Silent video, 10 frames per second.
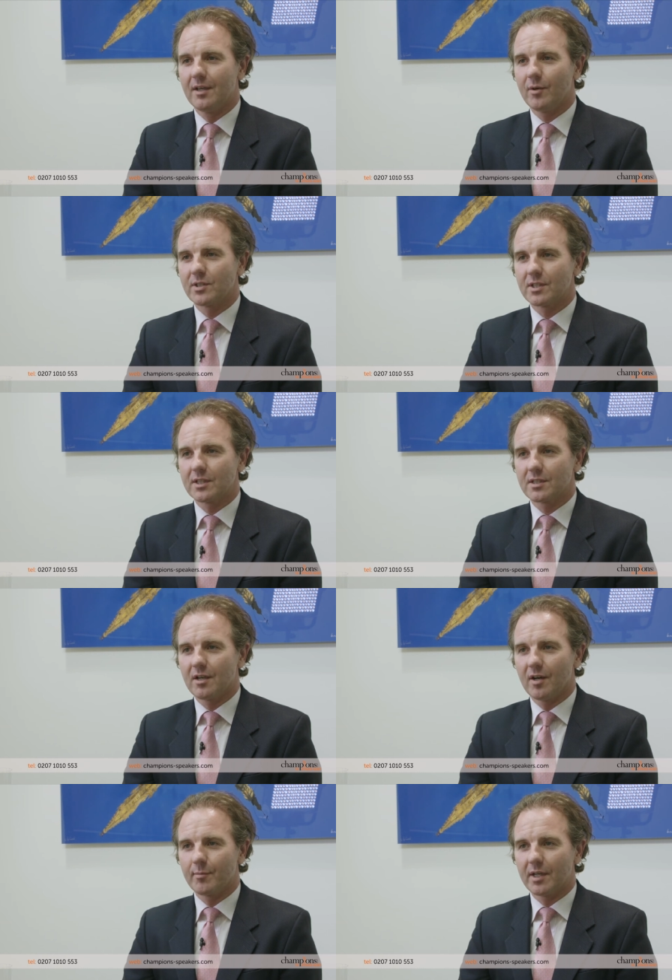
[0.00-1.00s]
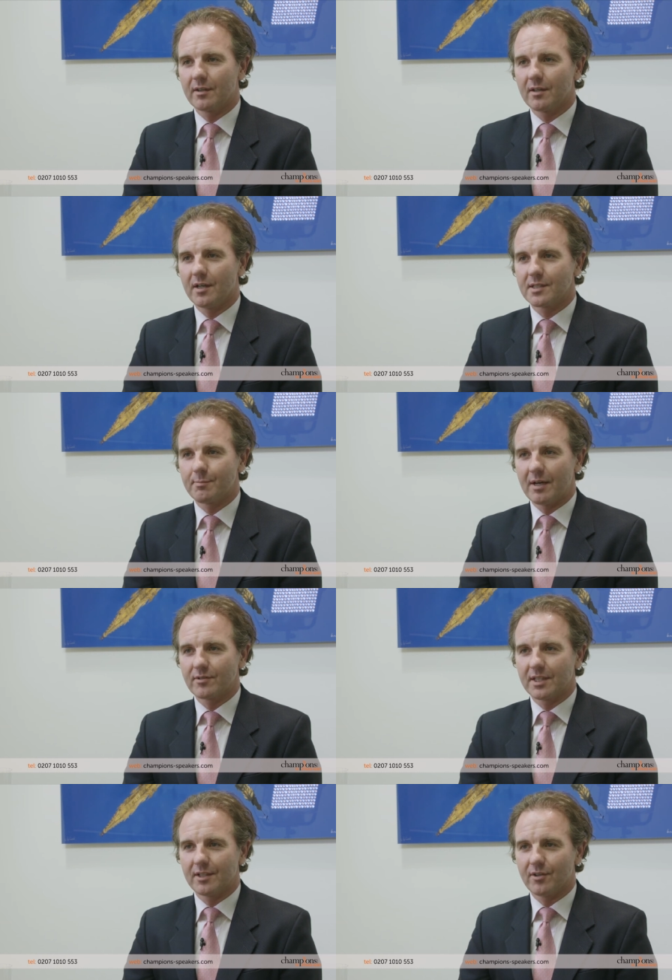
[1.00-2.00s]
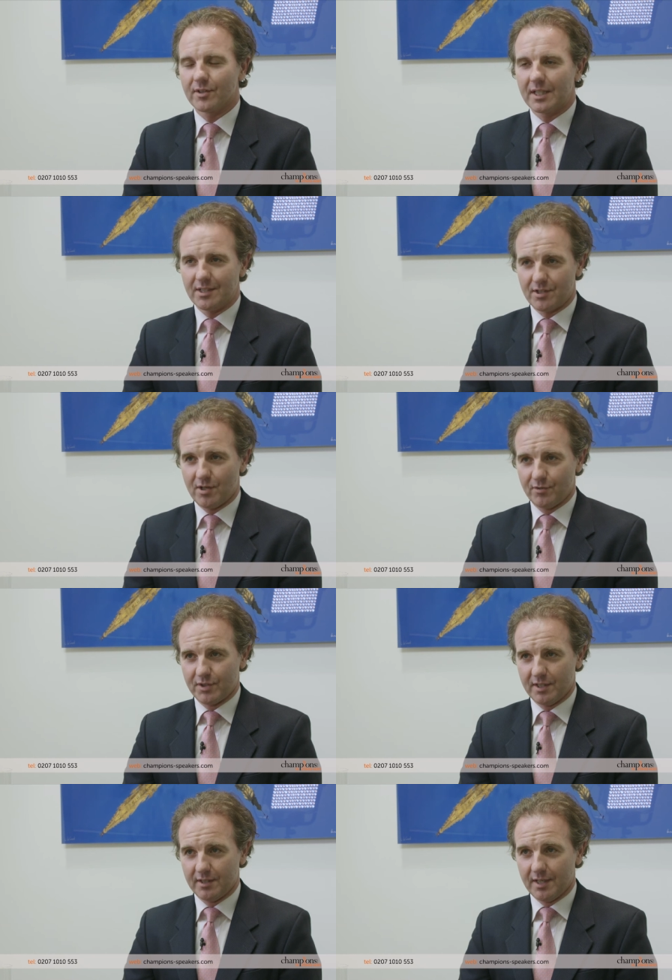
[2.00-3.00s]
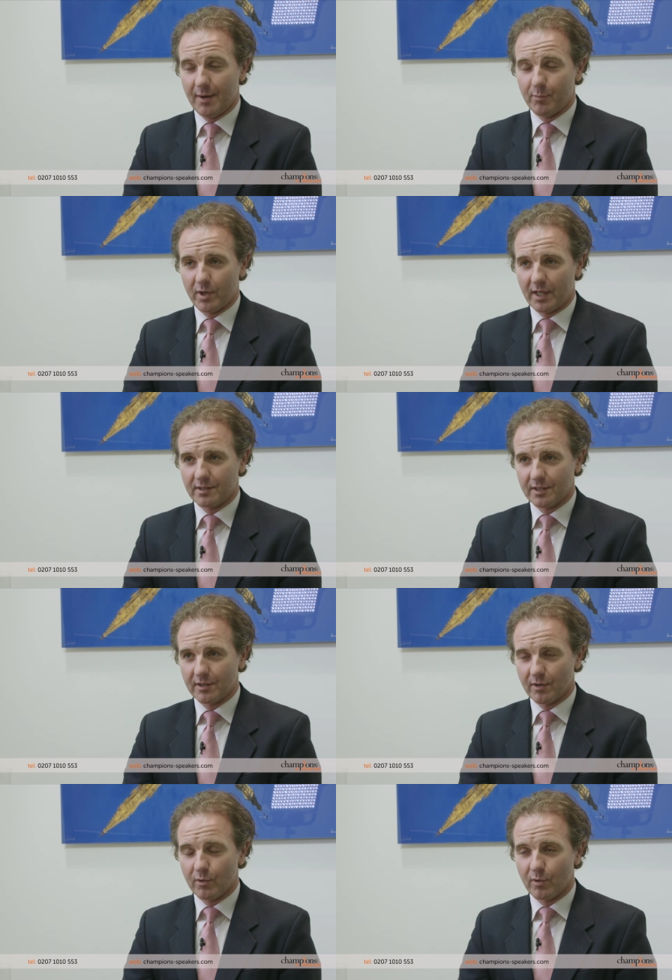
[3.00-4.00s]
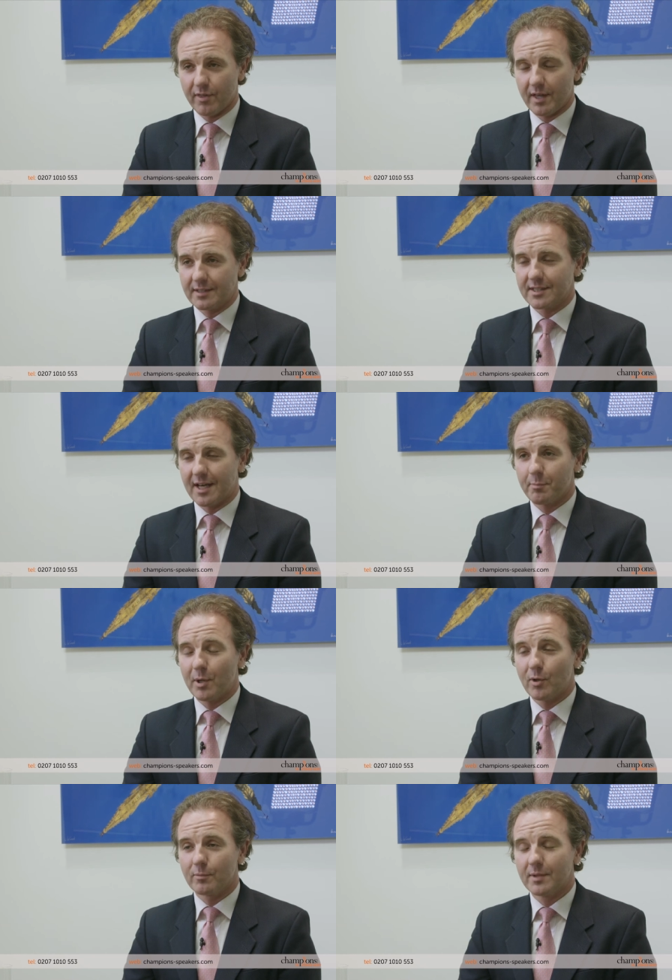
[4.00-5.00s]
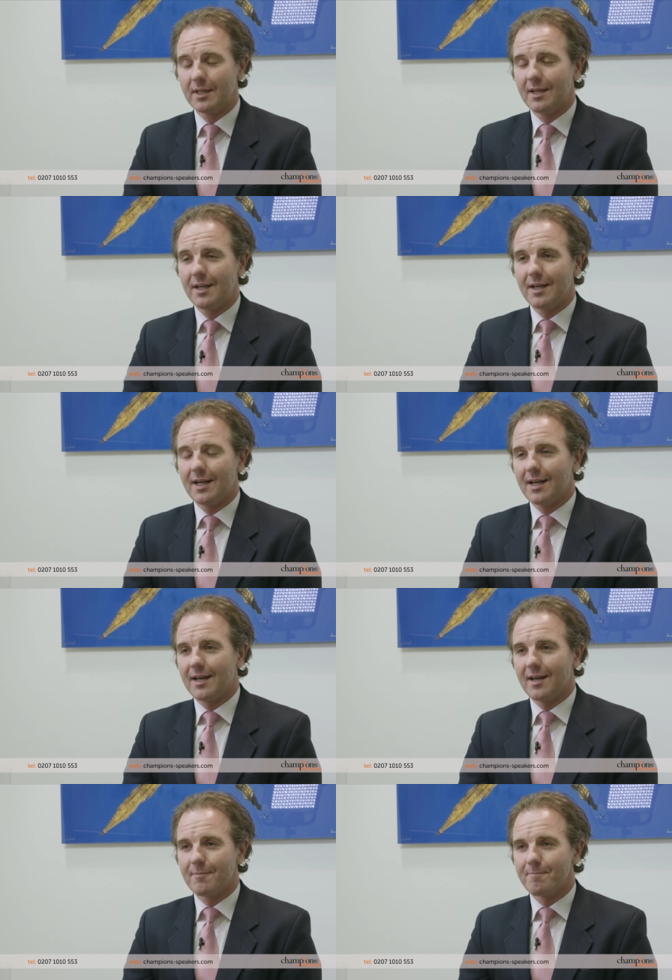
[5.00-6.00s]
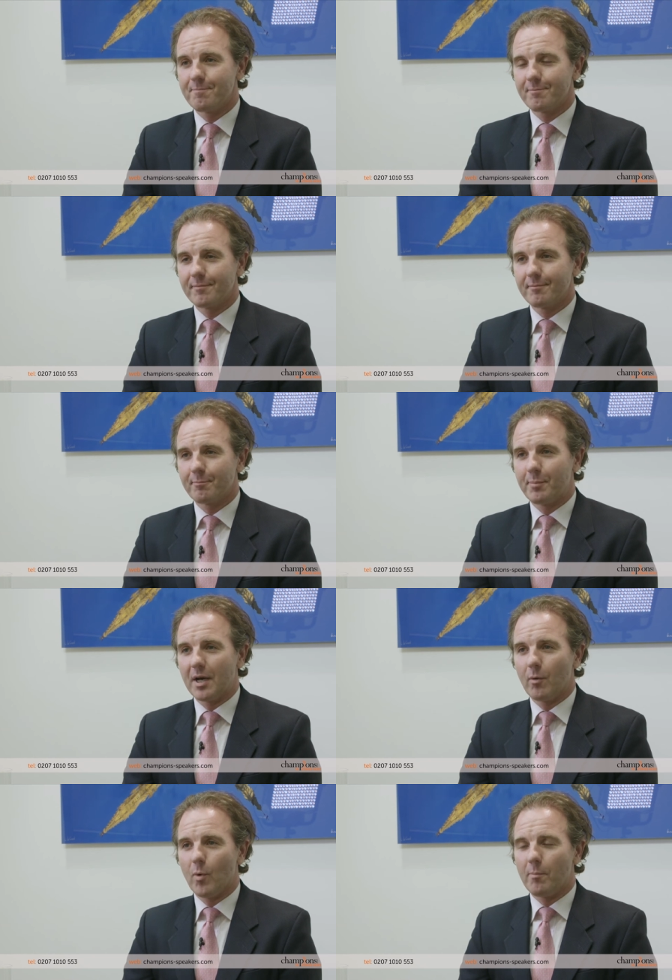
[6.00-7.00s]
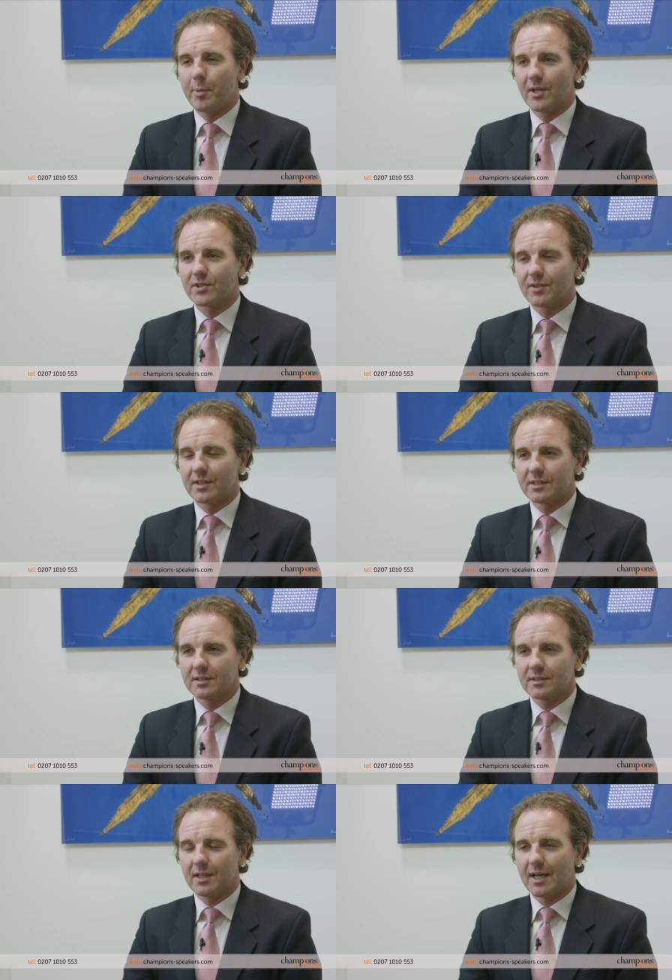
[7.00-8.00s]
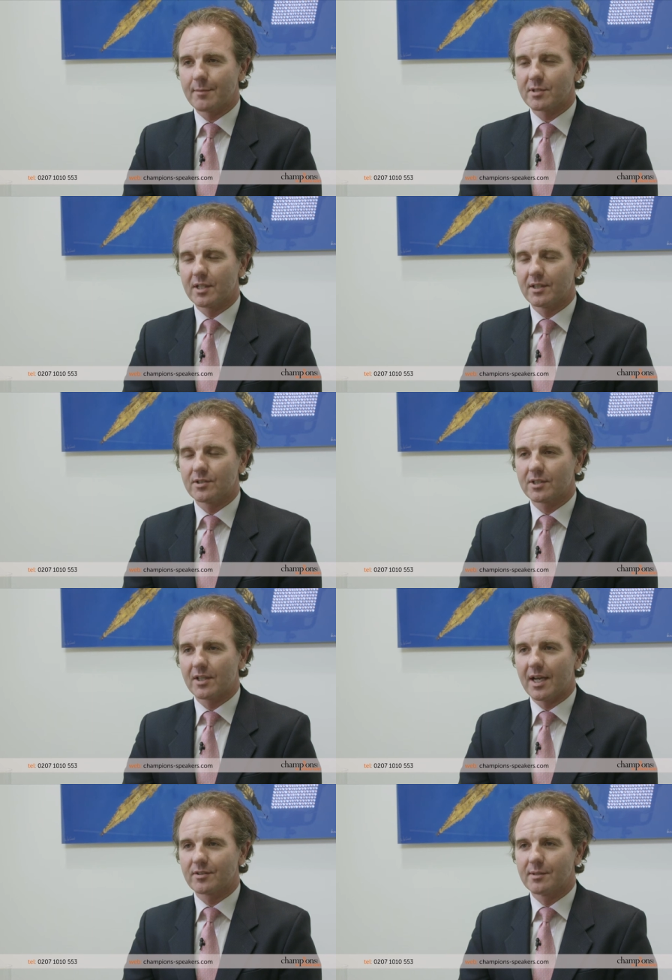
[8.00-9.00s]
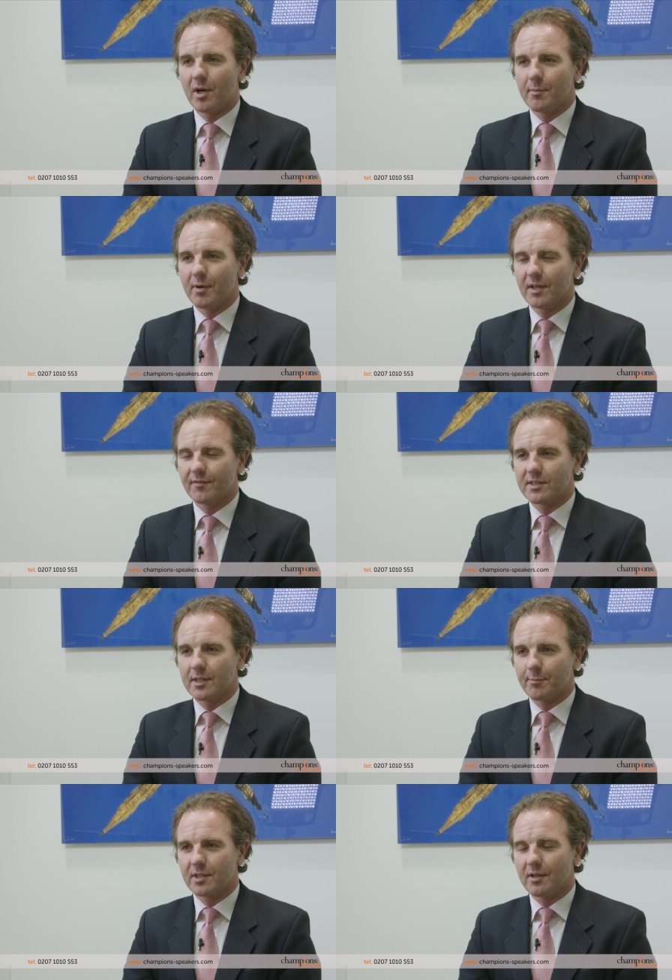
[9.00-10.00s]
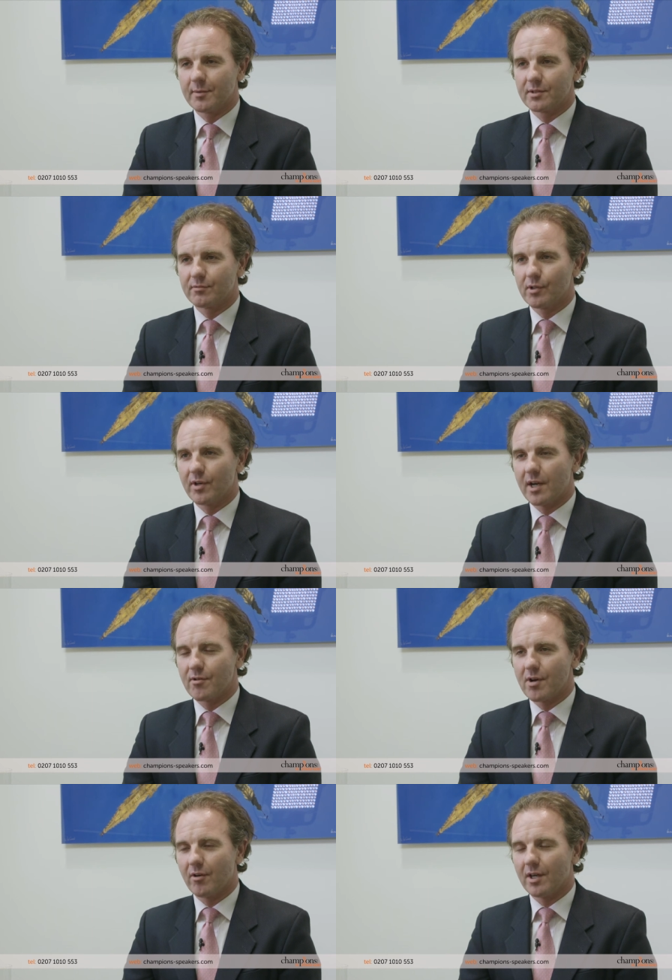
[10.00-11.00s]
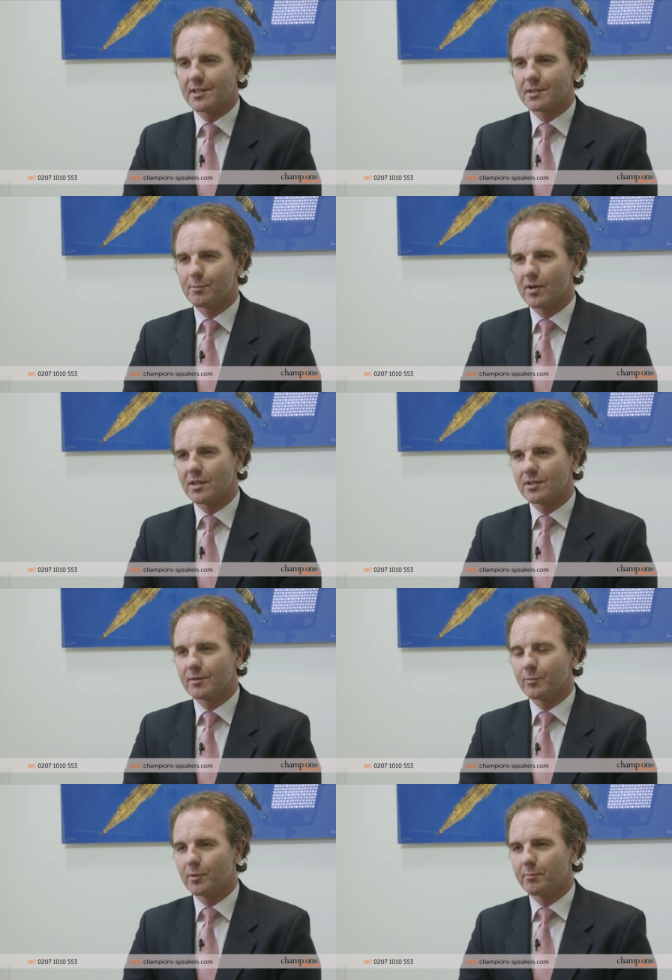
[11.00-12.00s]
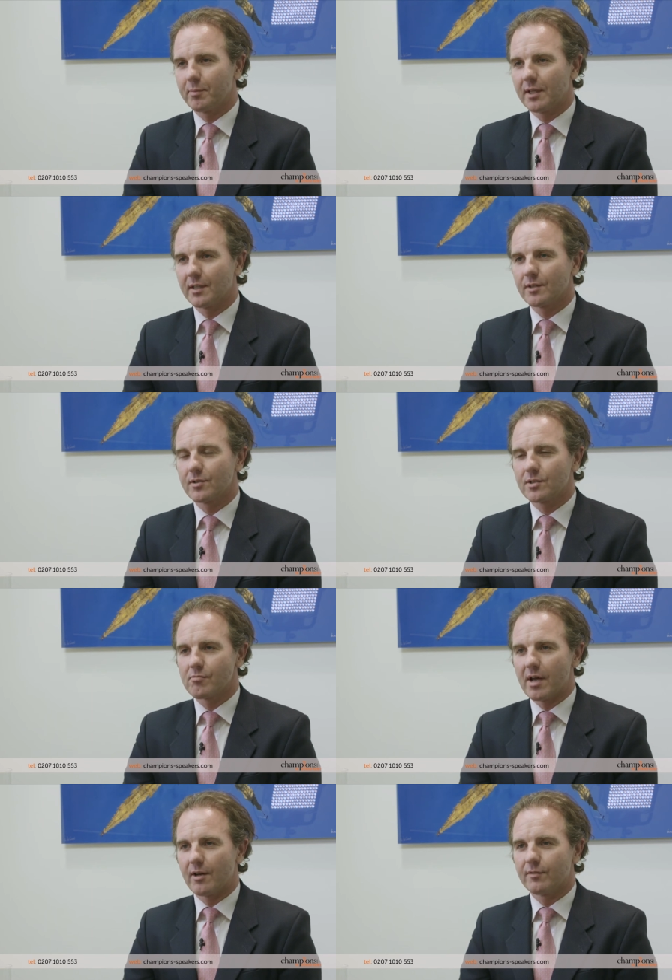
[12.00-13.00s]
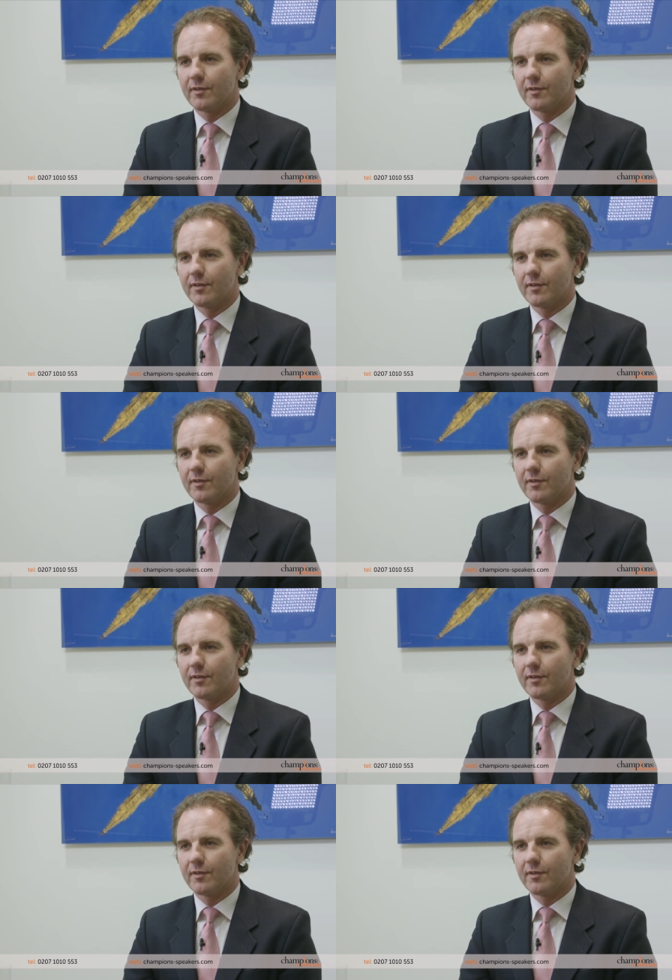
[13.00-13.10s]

which is climbing the highest mountain on each continent and walking to the North and South Pole. Um, but one person that's absolutely stood out in my mind for some time as a real hero and inspiration would be Sir Ranulph